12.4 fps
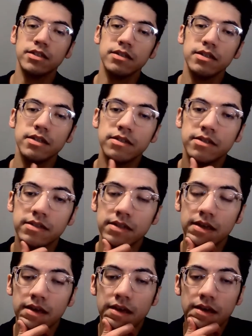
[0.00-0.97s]
is
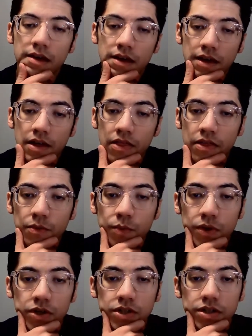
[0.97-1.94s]
the
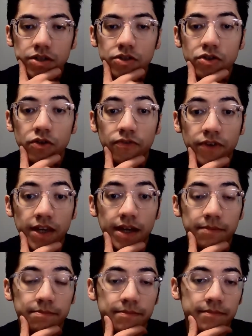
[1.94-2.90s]
word Sophia.
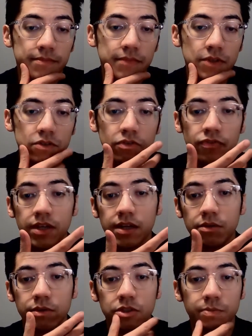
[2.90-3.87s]

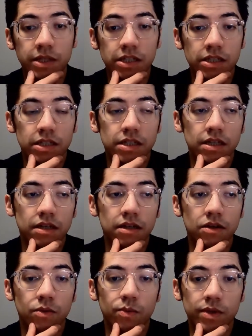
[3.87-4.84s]
Sophia, which means
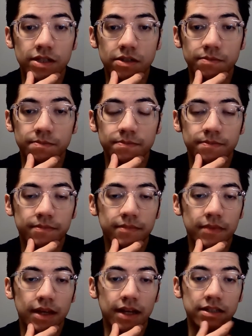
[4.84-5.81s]
wisdom,
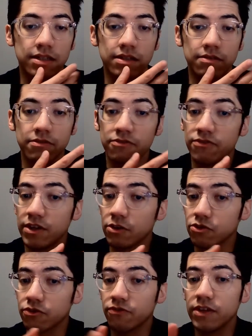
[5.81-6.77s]
as in
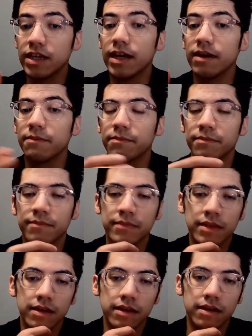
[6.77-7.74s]
philosophia,
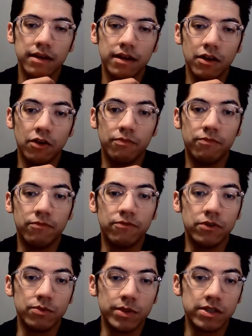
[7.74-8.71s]
love
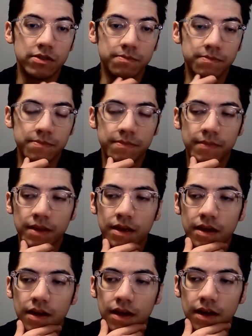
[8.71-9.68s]
for wisdom.
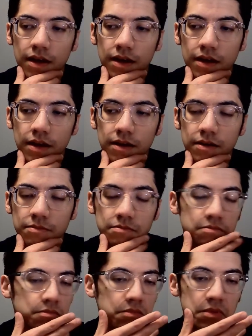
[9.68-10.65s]
And
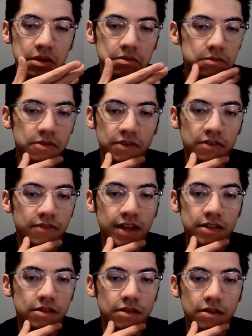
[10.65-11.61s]
it's a fun
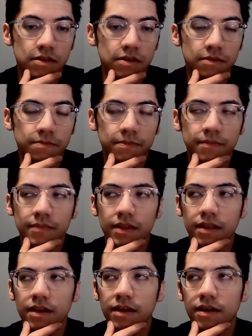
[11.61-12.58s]
fact,
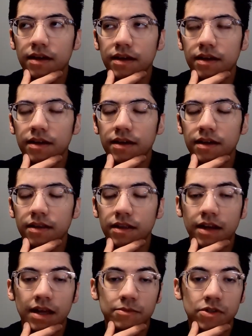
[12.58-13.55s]
the
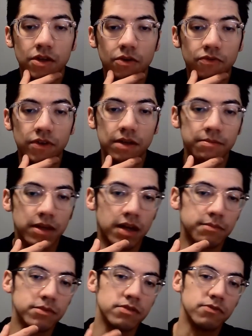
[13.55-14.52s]
name Sophie
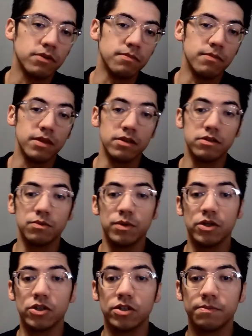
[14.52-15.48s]
comes from this word.